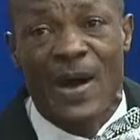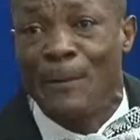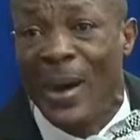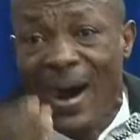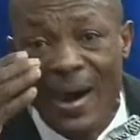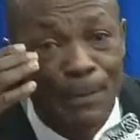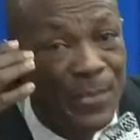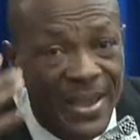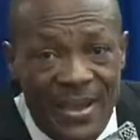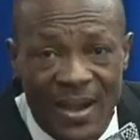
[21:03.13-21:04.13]
born
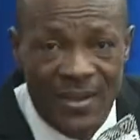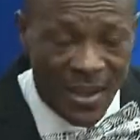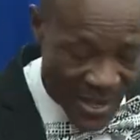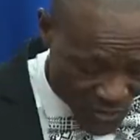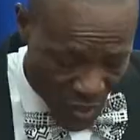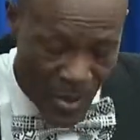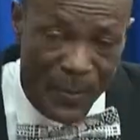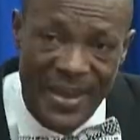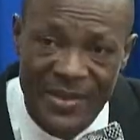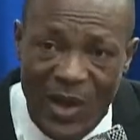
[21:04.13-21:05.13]
big as I'm
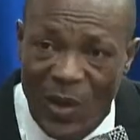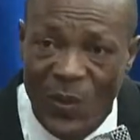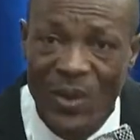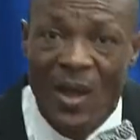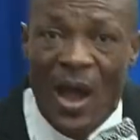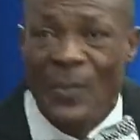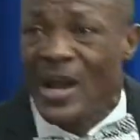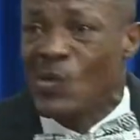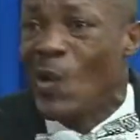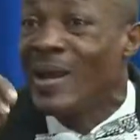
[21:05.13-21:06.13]
big now. I've been
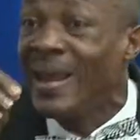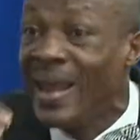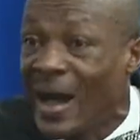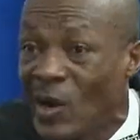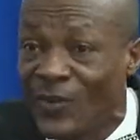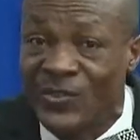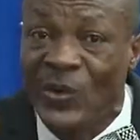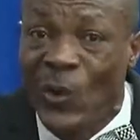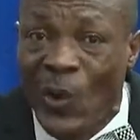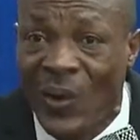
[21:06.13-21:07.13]
around long enough to
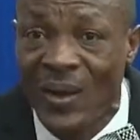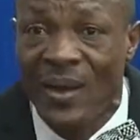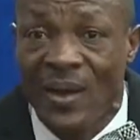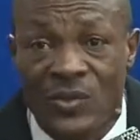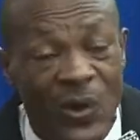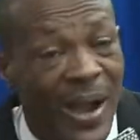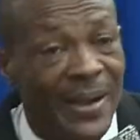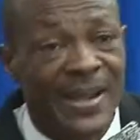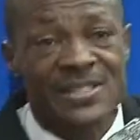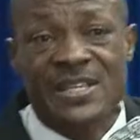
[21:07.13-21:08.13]
know, to
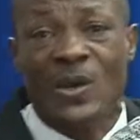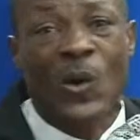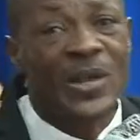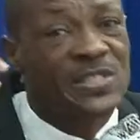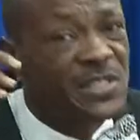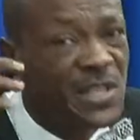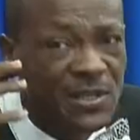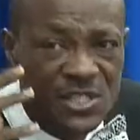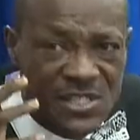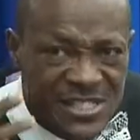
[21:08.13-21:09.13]
understand how this thing
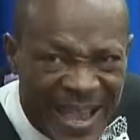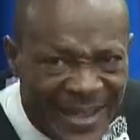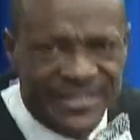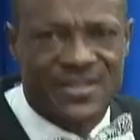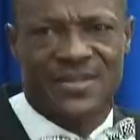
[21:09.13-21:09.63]
set.